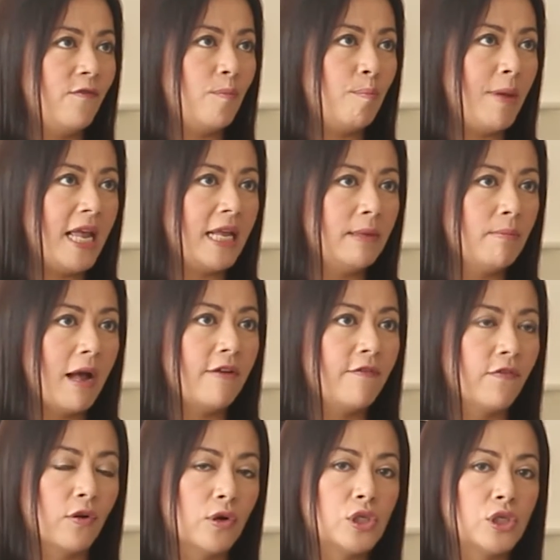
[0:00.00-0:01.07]
made my
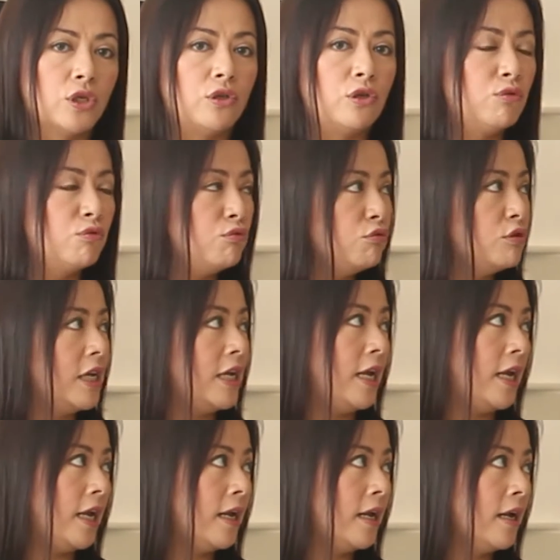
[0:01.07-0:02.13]
version
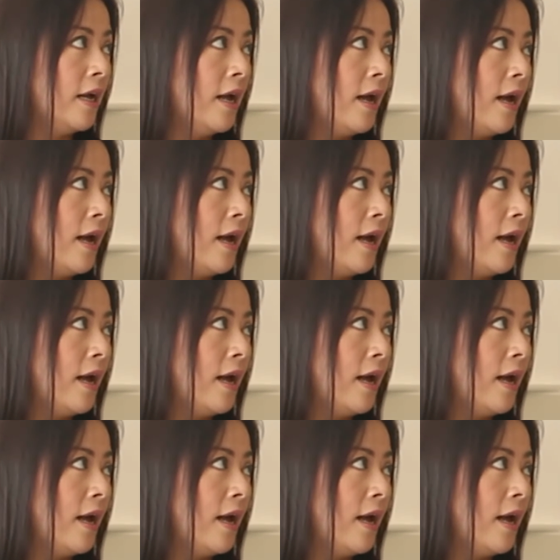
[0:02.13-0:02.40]
using